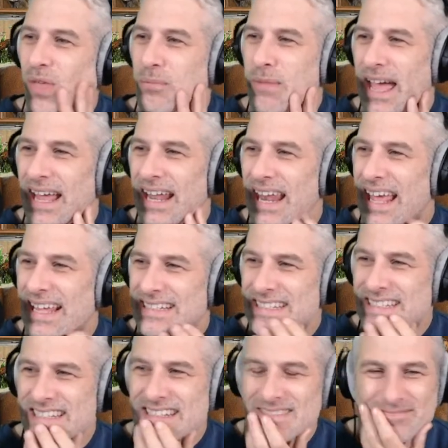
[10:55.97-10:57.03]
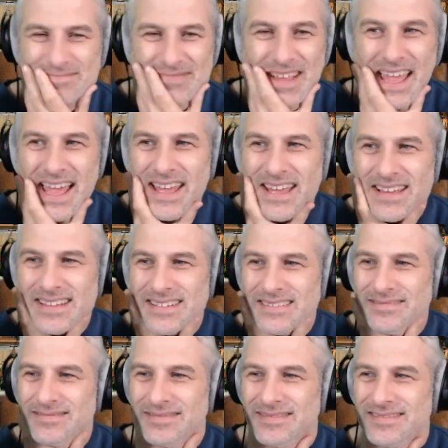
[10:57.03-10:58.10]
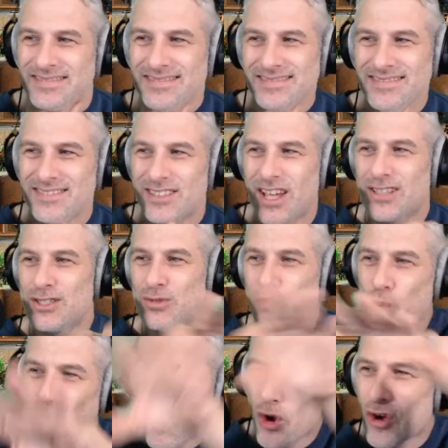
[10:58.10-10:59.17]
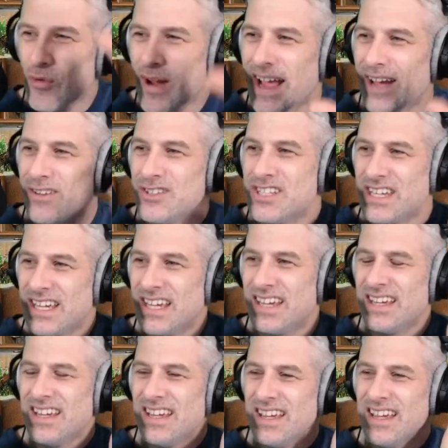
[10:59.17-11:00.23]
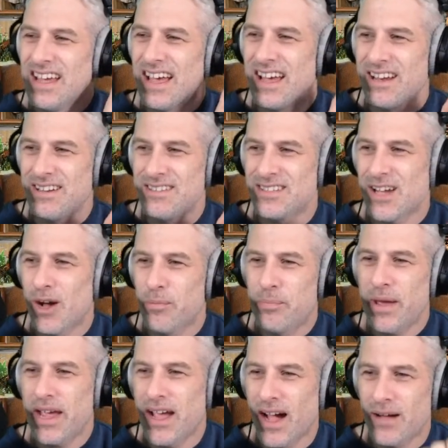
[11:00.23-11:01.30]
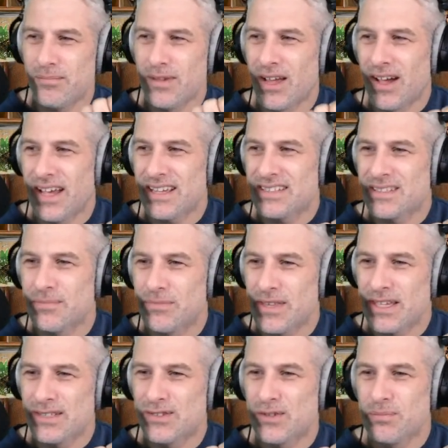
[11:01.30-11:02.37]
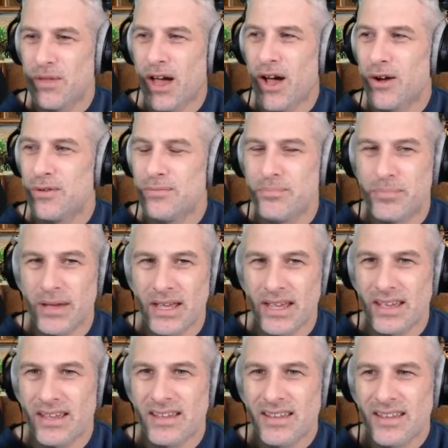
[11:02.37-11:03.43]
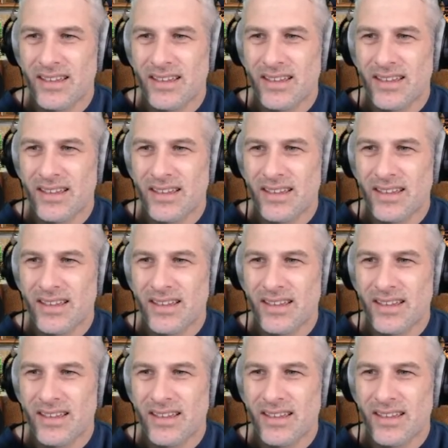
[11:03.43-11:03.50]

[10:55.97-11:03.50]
Matalan, yeah. I just walk around it, and I'll pick up like some things from the home bit,